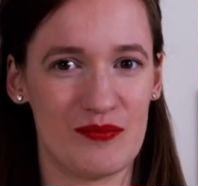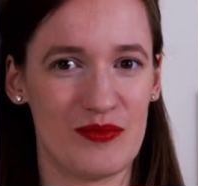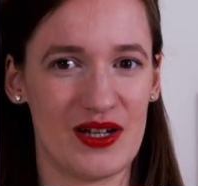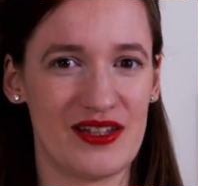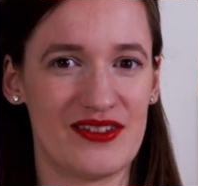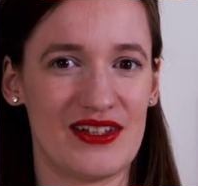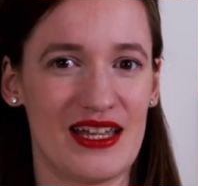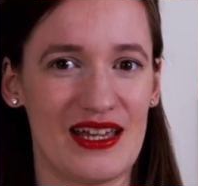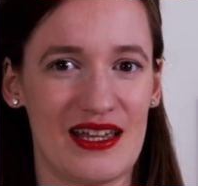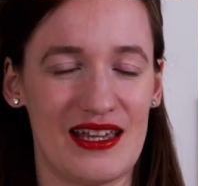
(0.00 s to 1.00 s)
but
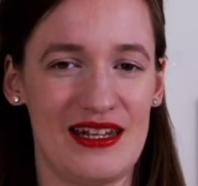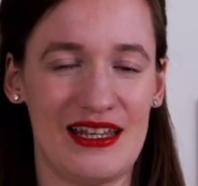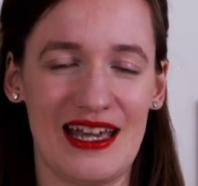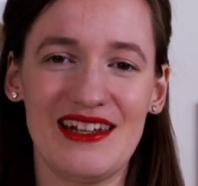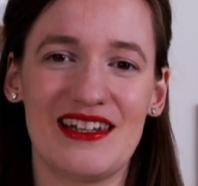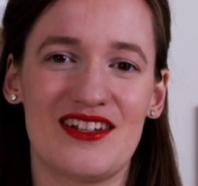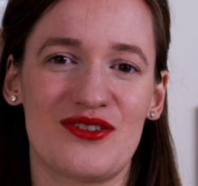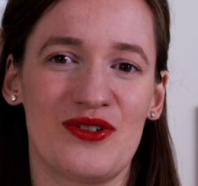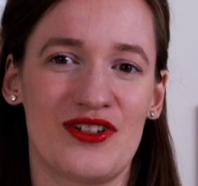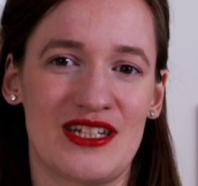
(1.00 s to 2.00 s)
in the end it
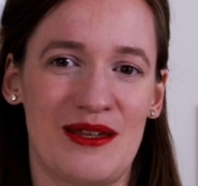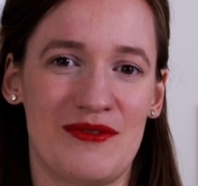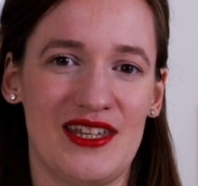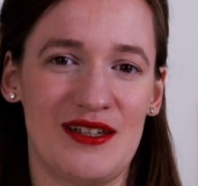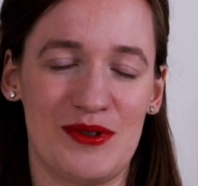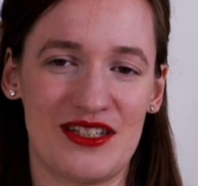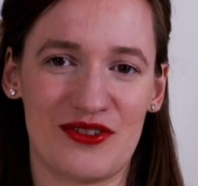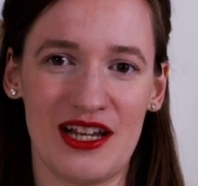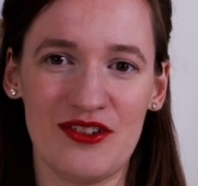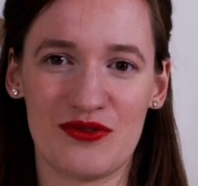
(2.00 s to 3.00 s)
is all the same thing we
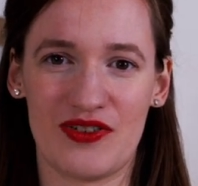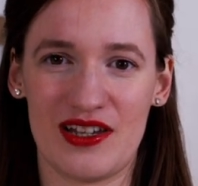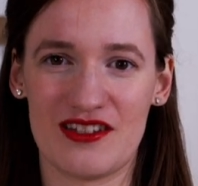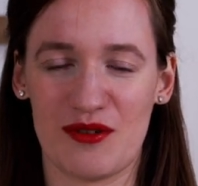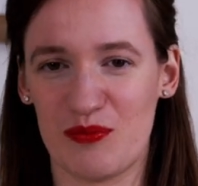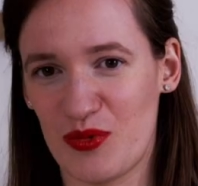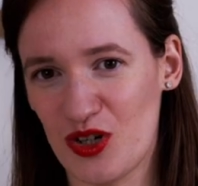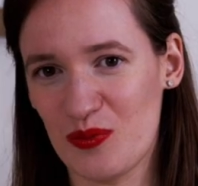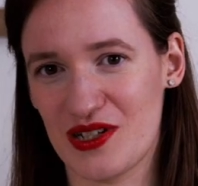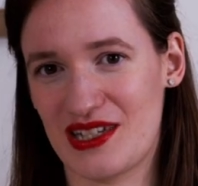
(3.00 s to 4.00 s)
try to find some
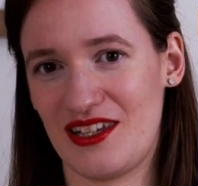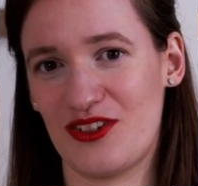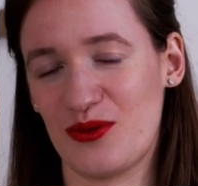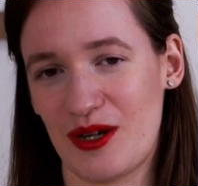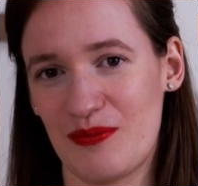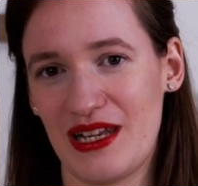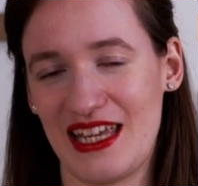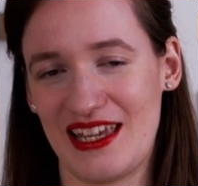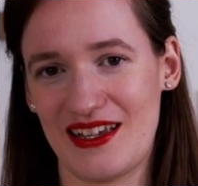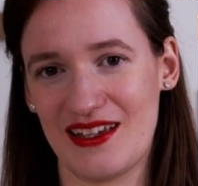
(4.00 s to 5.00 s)
purpose into our
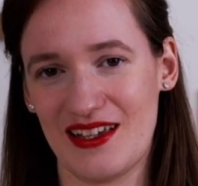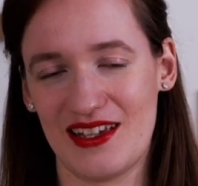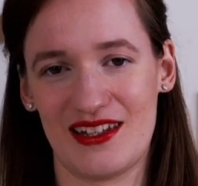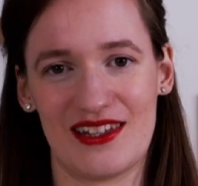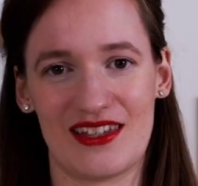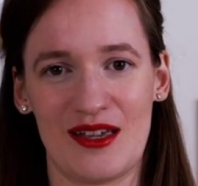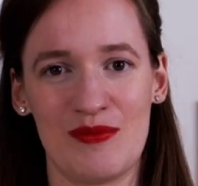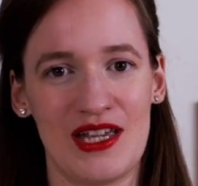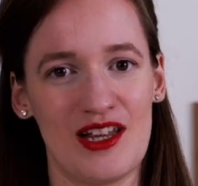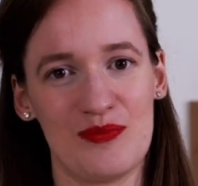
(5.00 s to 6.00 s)
playing that
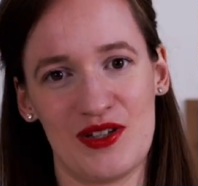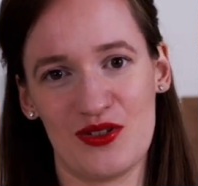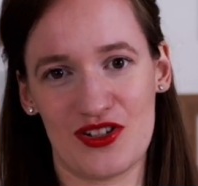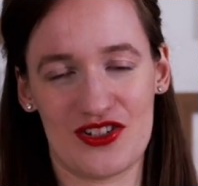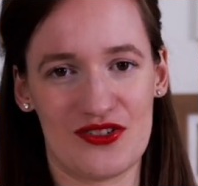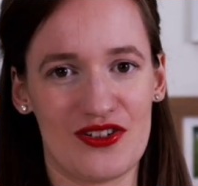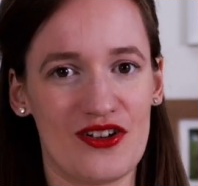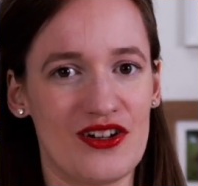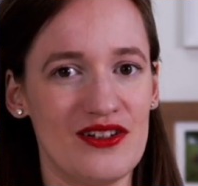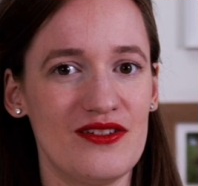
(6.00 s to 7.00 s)
can be helping others to
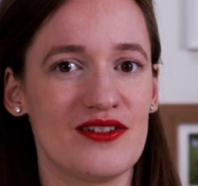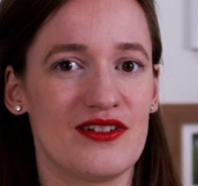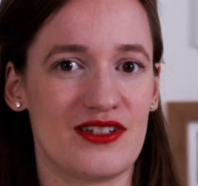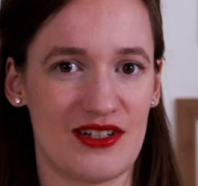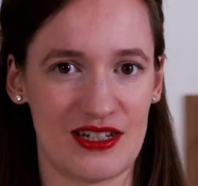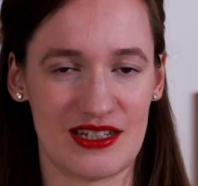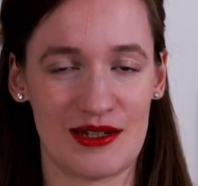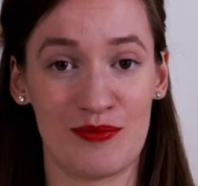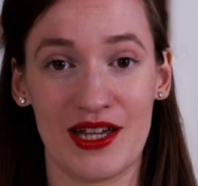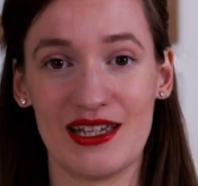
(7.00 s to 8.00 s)
learn such as
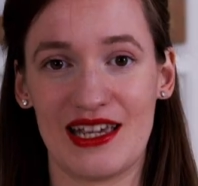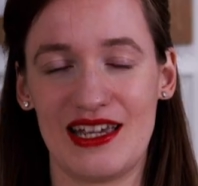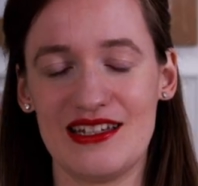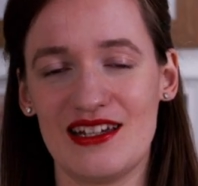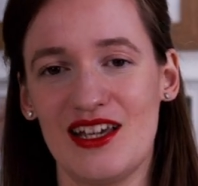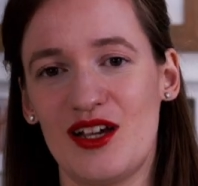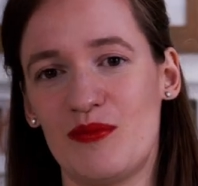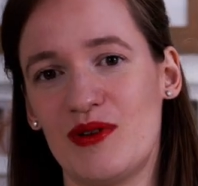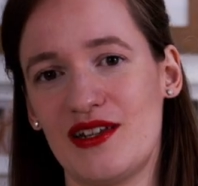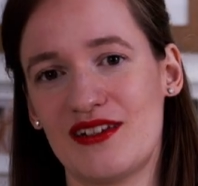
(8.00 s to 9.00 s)
in my case
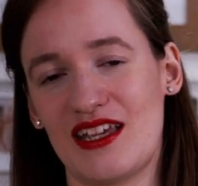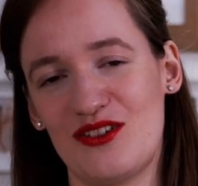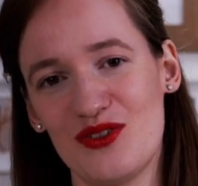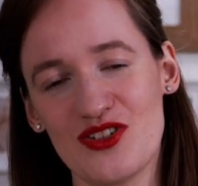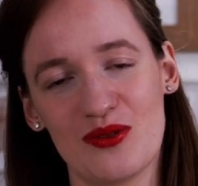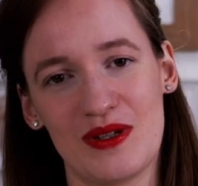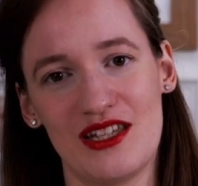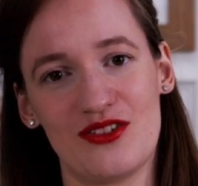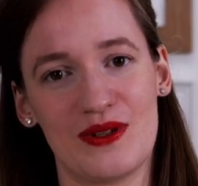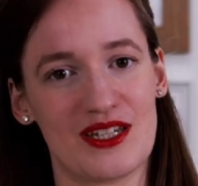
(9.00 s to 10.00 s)
but it can also
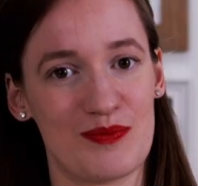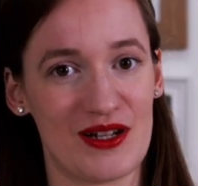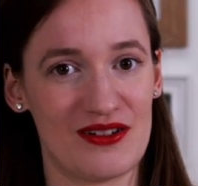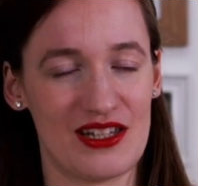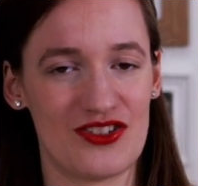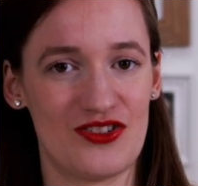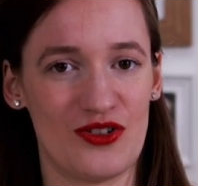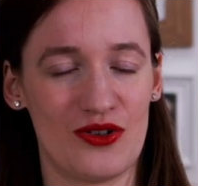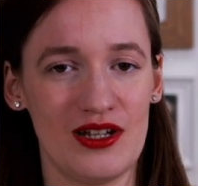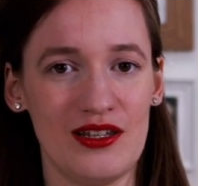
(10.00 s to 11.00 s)
be to experience
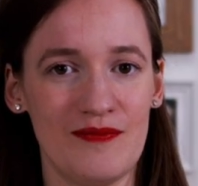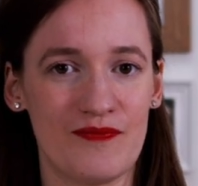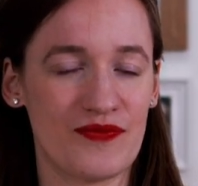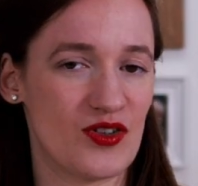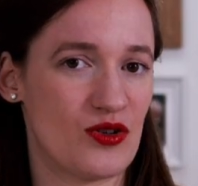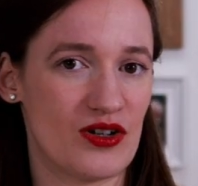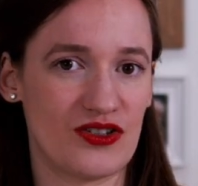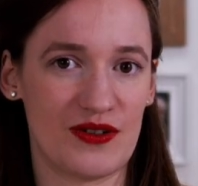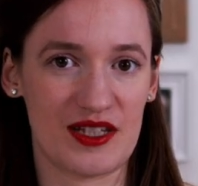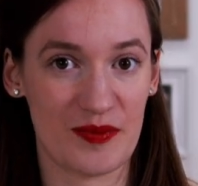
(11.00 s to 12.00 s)
joy or
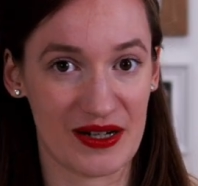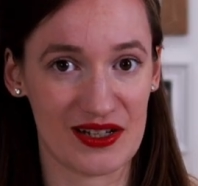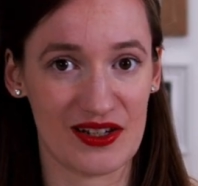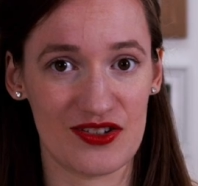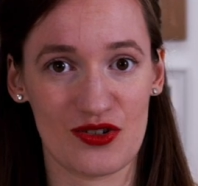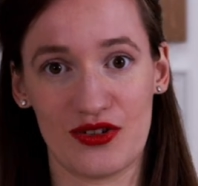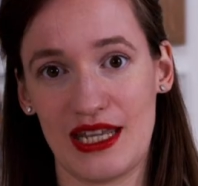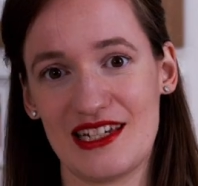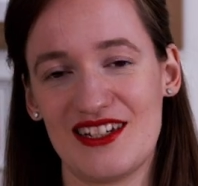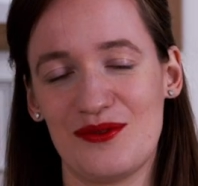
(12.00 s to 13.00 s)
to experience
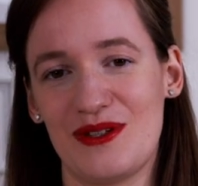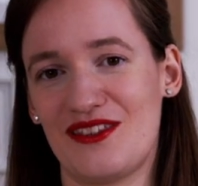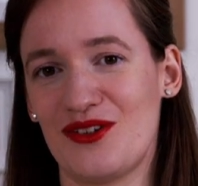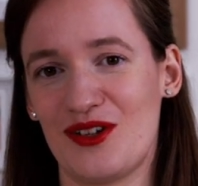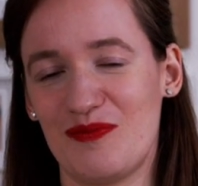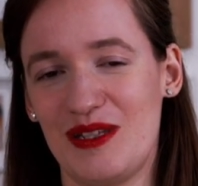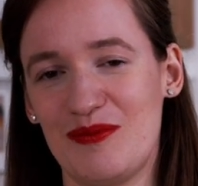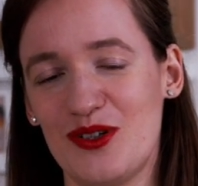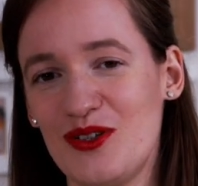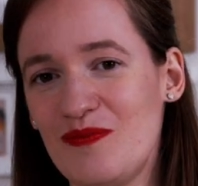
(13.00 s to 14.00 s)
connection with other
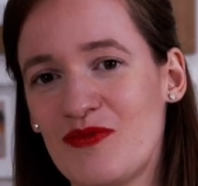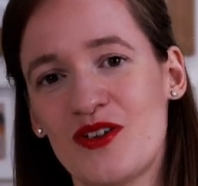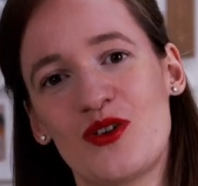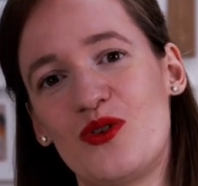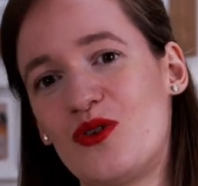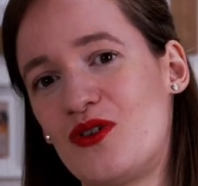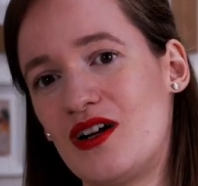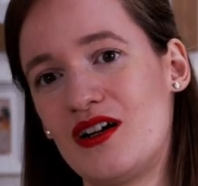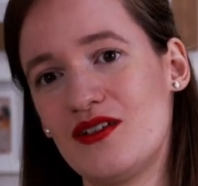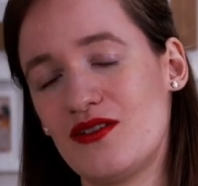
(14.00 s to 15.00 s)
people
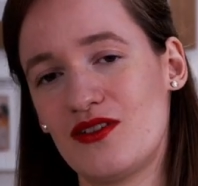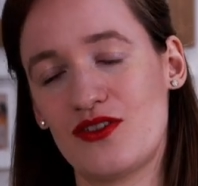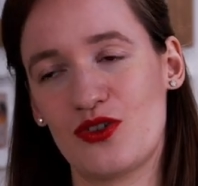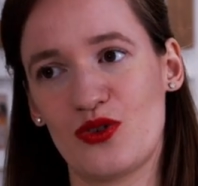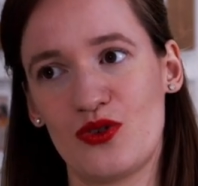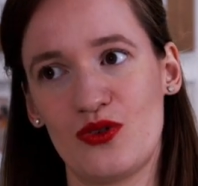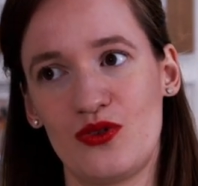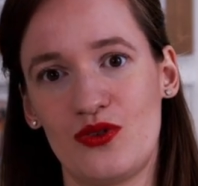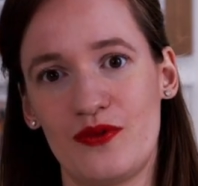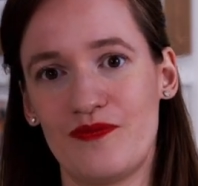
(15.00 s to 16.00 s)
or
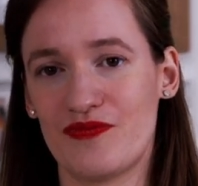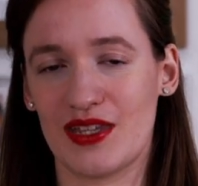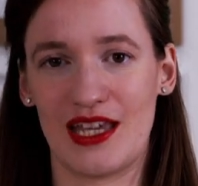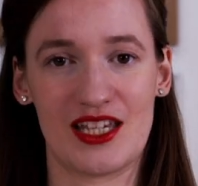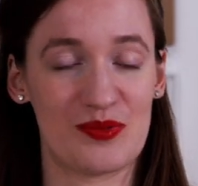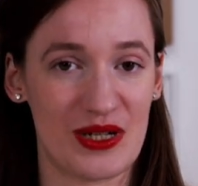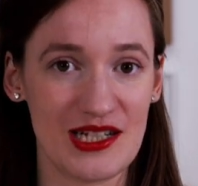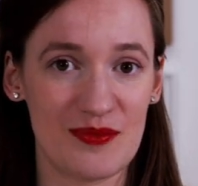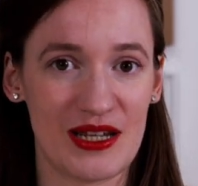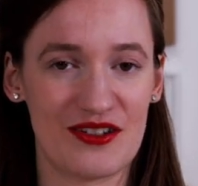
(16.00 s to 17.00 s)
to
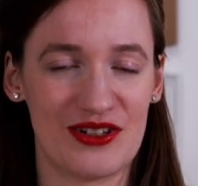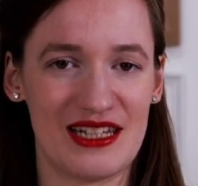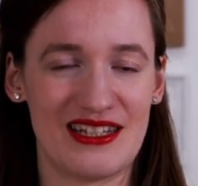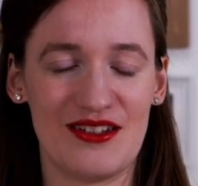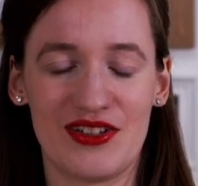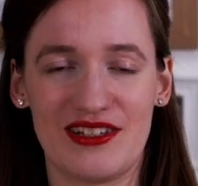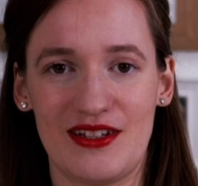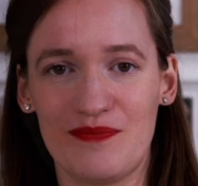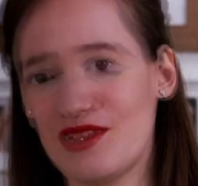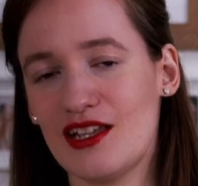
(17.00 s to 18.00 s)
express my
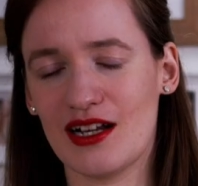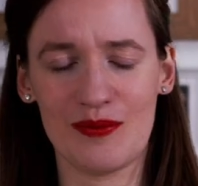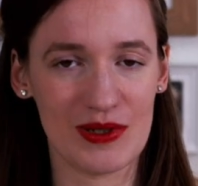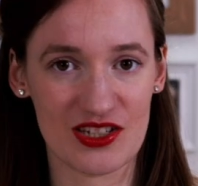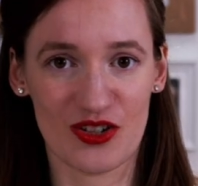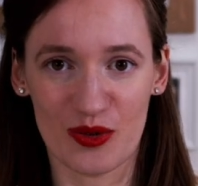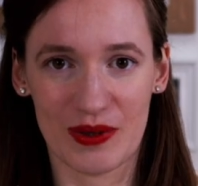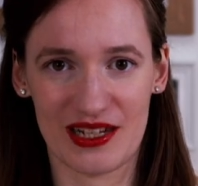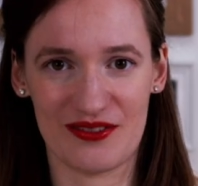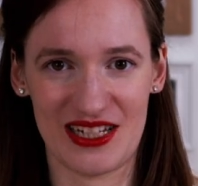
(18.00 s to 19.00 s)
creativity there can be so
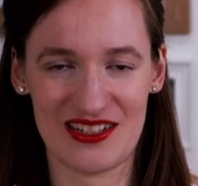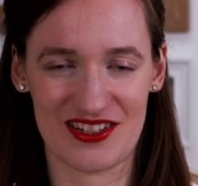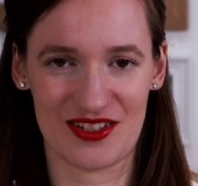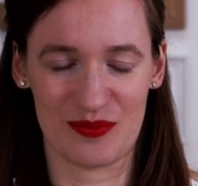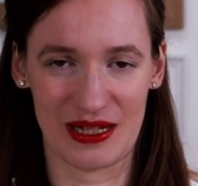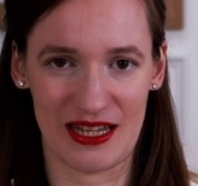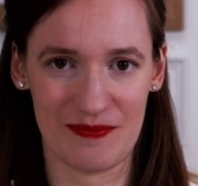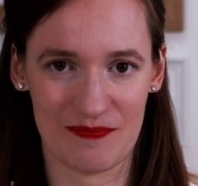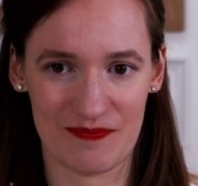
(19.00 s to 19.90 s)
many reasons to play